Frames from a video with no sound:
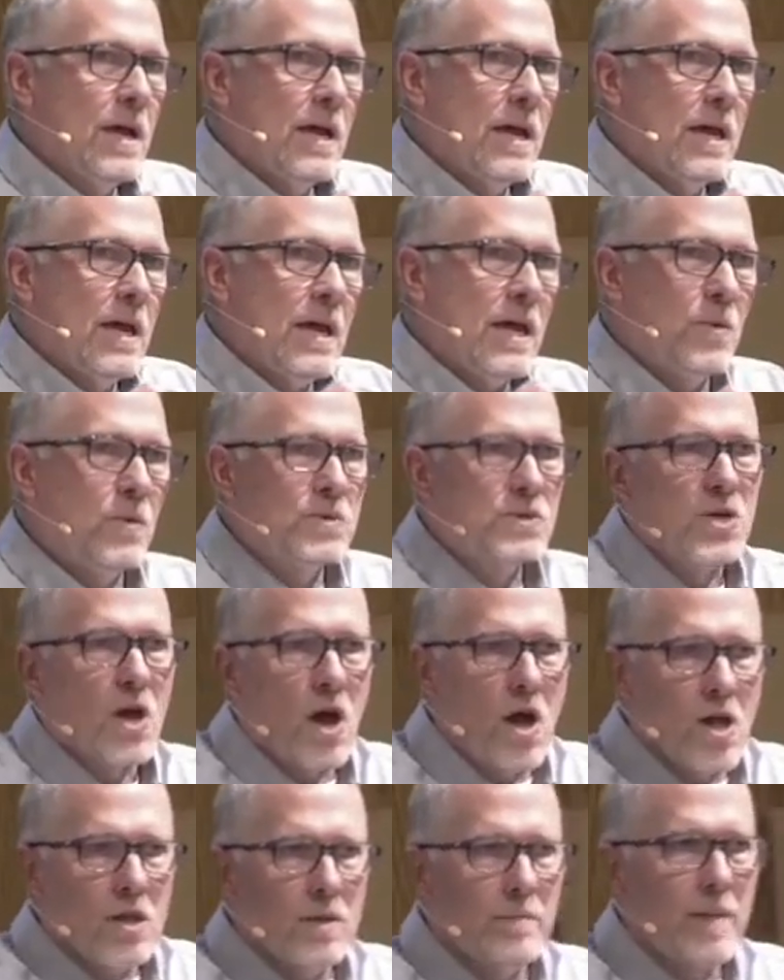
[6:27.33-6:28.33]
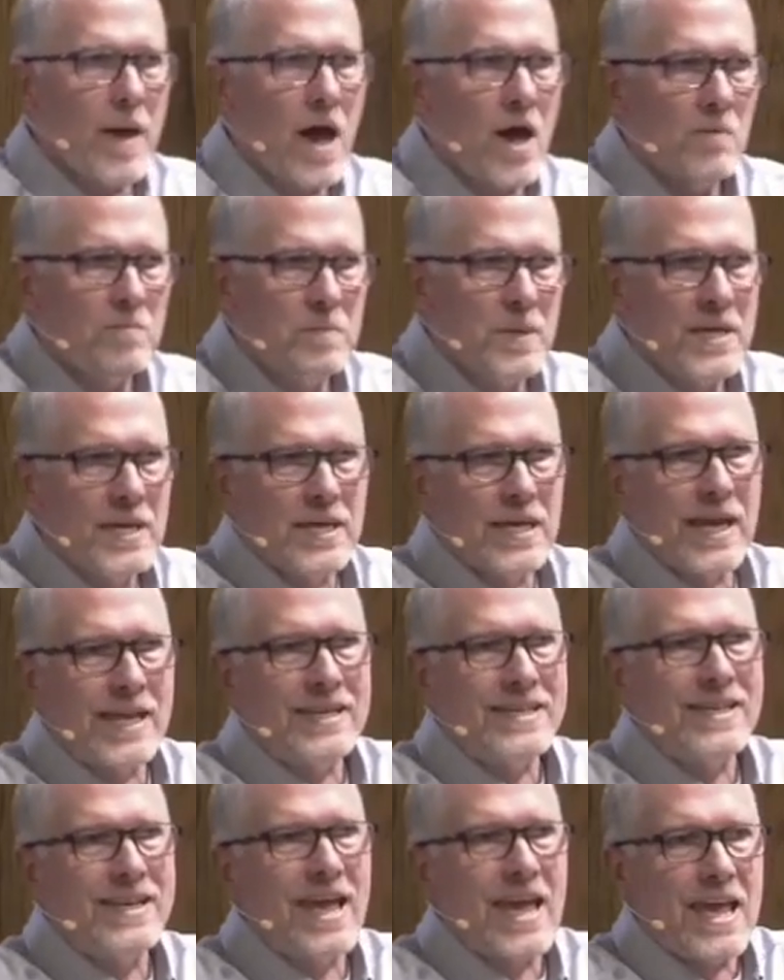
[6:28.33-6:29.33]
it was all about being a
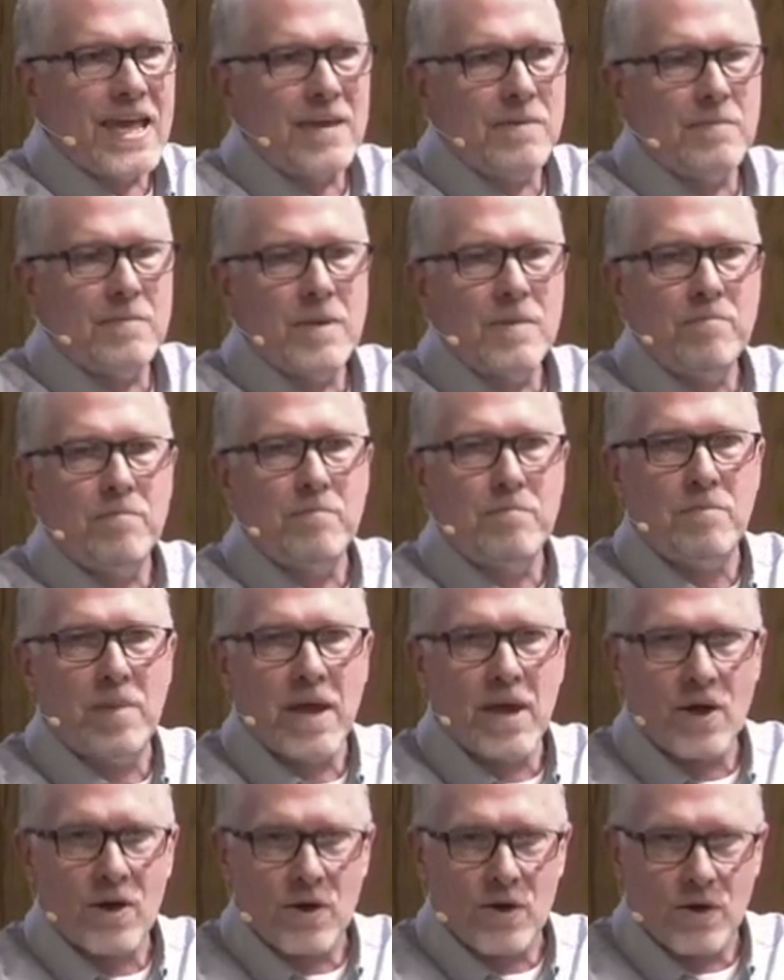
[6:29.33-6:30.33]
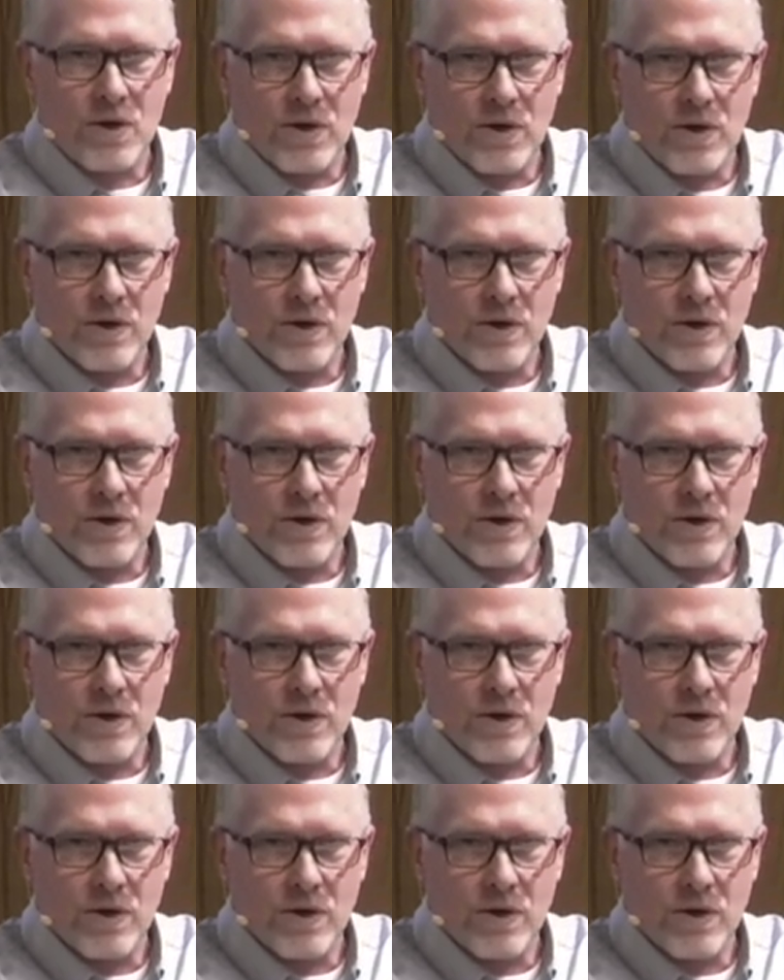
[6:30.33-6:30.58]
name bearer.